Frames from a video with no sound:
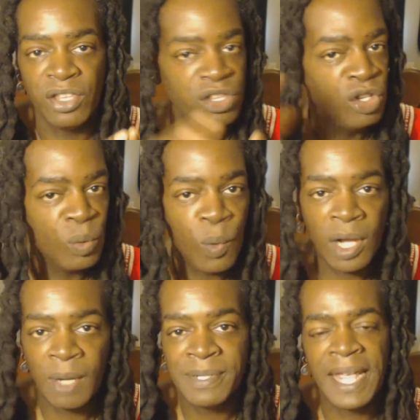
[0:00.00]
You don't
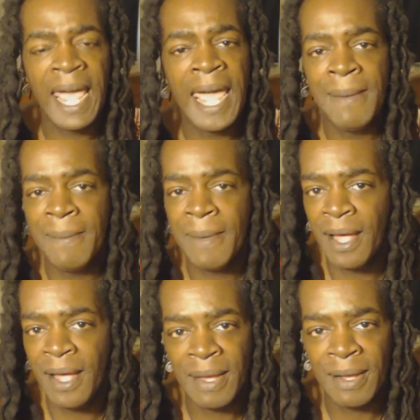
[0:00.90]
walk up and say, "Hey,
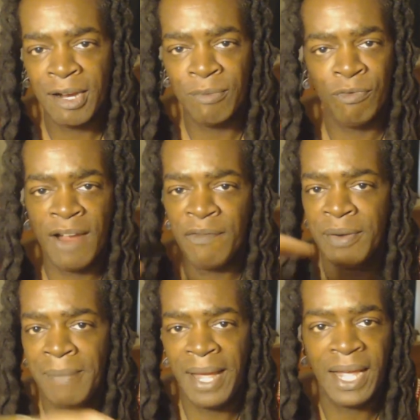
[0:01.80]

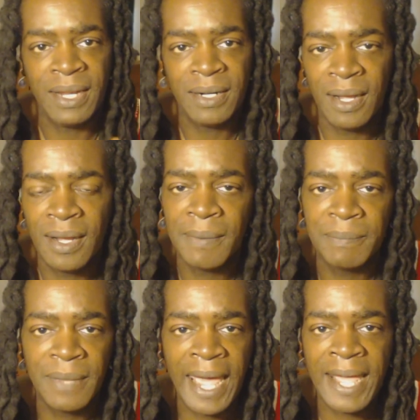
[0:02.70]
Reverend man,
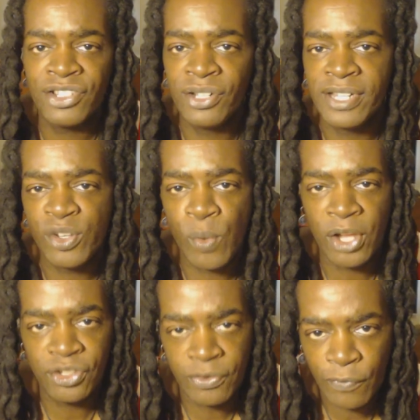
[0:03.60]
answer this
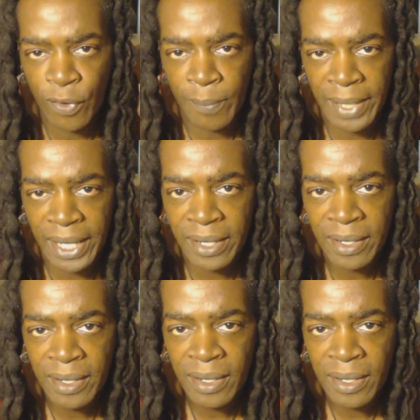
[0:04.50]
question for me.